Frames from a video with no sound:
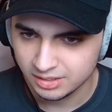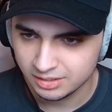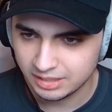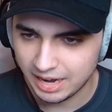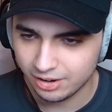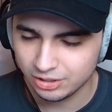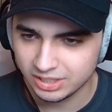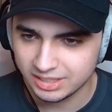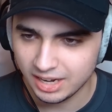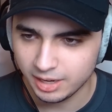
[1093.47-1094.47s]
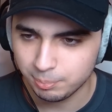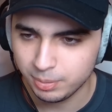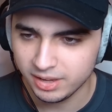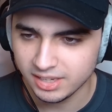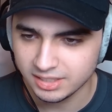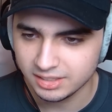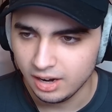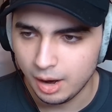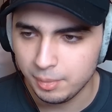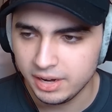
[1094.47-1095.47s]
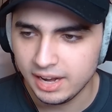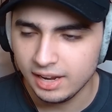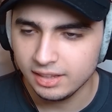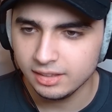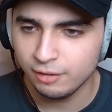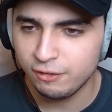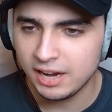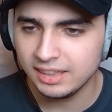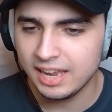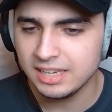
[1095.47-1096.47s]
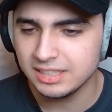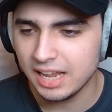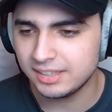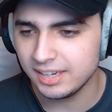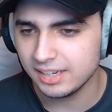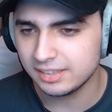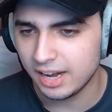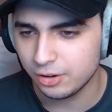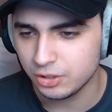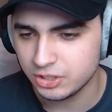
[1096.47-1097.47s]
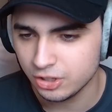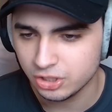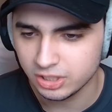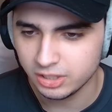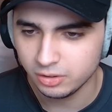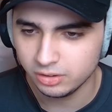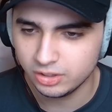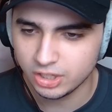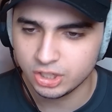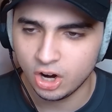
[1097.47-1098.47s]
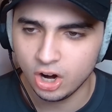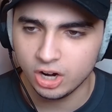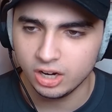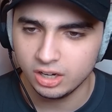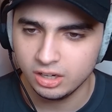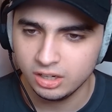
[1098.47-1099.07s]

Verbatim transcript: Tigress is getting pissed. I mean, the fact that he's not taking Tigress seriously does hurt.